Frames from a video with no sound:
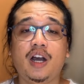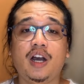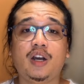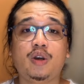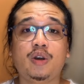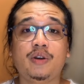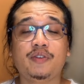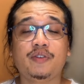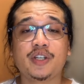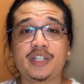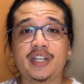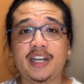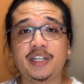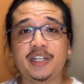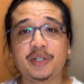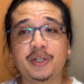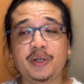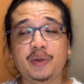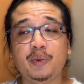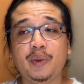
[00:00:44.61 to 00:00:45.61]

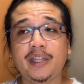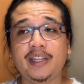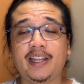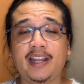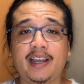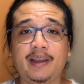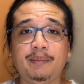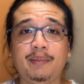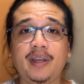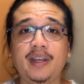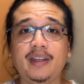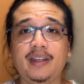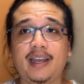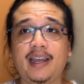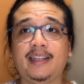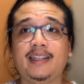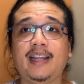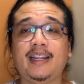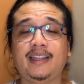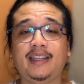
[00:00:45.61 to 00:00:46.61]
conversation with them
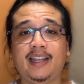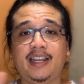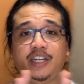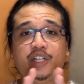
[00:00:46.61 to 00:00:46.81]
and that they